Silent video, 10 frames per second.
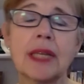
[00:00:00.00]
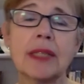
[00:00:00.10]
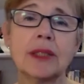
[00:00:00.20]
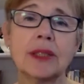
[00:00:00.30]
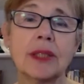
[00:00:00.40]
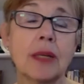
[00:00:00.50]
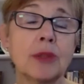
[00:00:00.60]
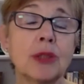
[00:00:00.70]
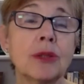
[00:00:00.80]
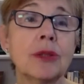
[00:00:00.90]
as i'm
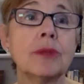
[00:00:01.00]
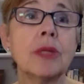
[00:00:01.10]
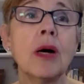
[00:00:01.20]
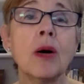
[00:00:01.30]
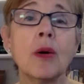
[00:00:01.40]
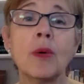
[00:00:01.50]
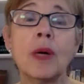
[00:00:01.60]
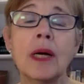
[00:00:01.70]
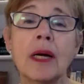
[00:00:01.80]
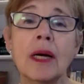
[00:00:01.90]
sure you know
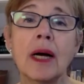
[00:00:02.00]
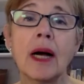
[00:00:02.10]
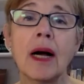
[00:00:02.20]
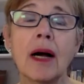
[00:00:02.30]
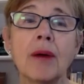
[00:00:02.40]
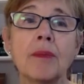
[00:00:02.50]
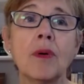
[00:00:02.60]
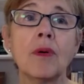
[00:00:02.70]
um,